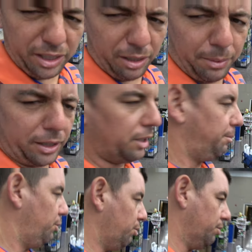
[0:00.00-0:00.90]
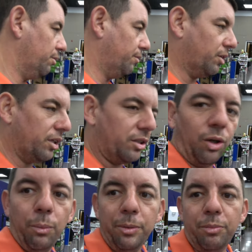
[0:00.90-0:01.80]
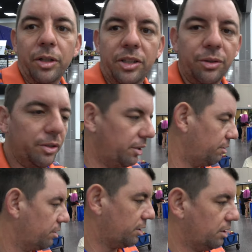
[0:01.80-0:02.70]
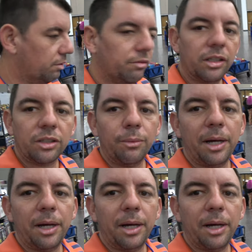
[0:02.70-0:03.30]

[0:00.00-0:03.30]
to get back to the booth. We're going to have to open pretty soon here, so let's go